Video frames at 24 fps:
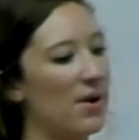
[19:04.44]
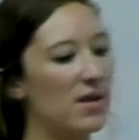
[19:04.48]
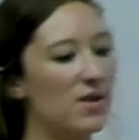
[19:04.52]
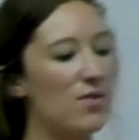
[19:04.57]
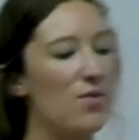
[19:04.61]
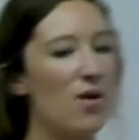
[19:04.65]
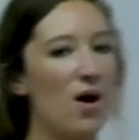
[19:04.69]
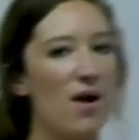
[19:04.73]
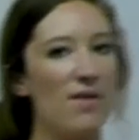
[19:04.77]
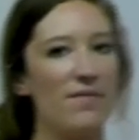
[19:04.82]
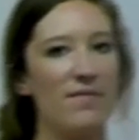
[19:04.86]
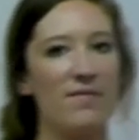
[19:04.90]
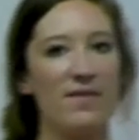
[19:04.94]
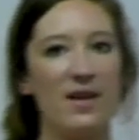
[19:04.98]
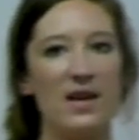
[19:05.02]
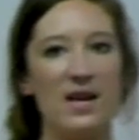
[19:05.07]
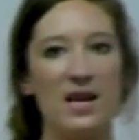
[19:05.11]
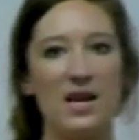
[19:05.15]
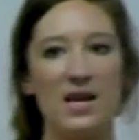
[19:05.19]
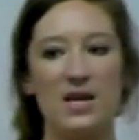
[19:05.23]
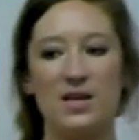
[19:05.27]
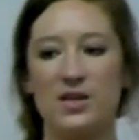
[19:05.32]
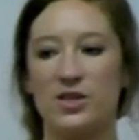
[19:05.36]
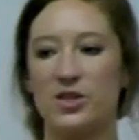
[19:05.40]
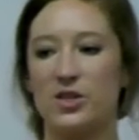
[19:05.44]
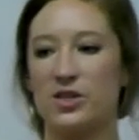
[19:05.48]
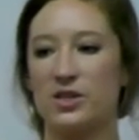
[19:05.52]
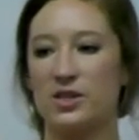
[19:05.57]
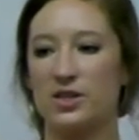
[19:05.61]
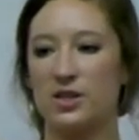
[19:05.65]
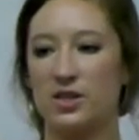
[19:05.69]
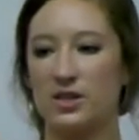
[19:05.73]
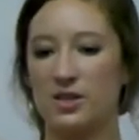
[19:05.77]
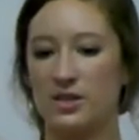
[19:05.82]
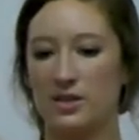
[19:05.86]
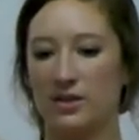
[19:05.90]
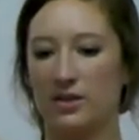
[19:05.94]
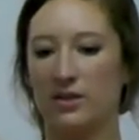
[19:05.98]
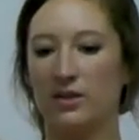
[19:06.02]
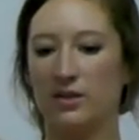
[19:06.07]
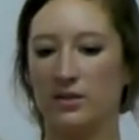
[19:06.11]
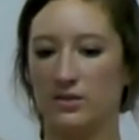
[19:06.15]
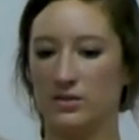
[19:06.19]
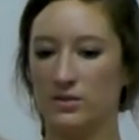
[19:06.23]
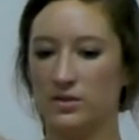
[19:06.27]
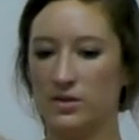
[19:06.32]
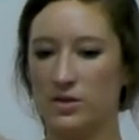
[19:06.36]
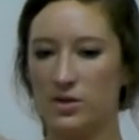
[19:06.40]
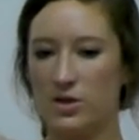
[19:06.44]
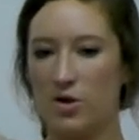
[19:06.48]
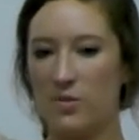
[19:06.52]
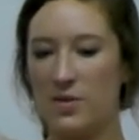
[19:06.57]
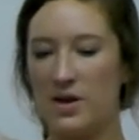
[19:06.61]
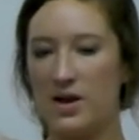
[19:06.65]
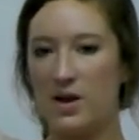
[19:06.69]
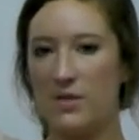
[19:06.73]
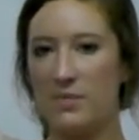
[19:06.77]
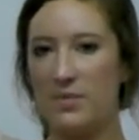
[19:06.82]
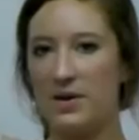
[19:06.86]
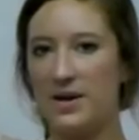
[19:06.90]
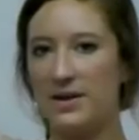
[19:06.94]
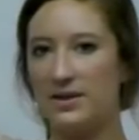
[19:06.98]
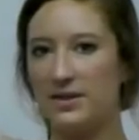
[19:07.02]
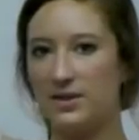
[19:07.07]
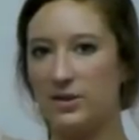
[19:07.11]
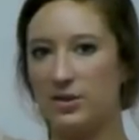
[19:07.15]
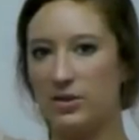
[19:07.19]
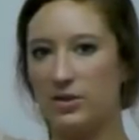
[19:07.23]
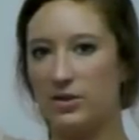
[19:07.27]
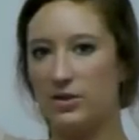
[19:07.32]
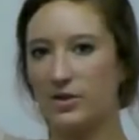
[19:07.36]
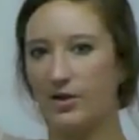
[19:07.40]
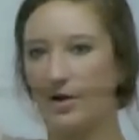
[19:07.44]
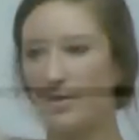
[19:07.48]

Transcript: when you are finished, show me your pencil.